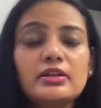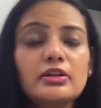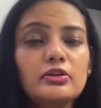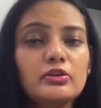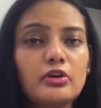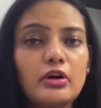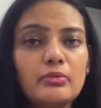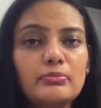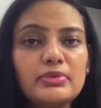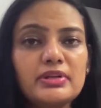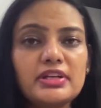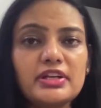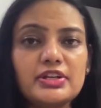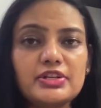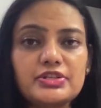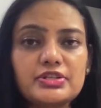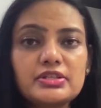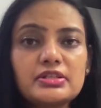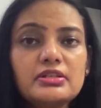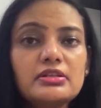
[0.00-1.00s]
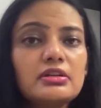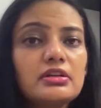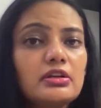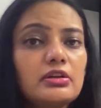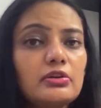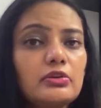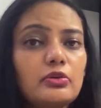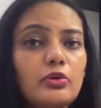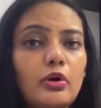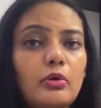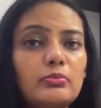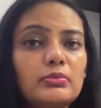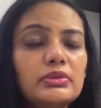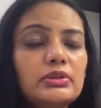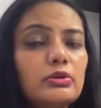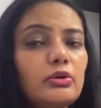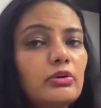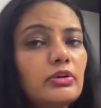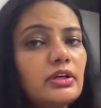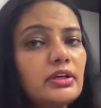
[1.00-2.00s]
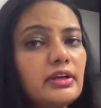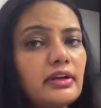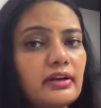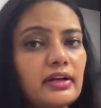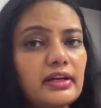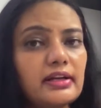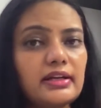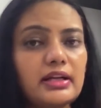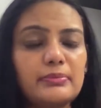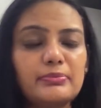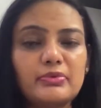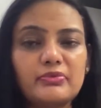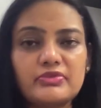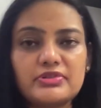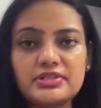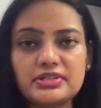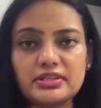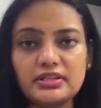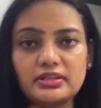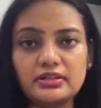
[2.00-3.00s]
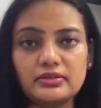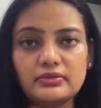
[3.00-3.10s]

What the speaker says: combination, normal, or a dry type of a skin.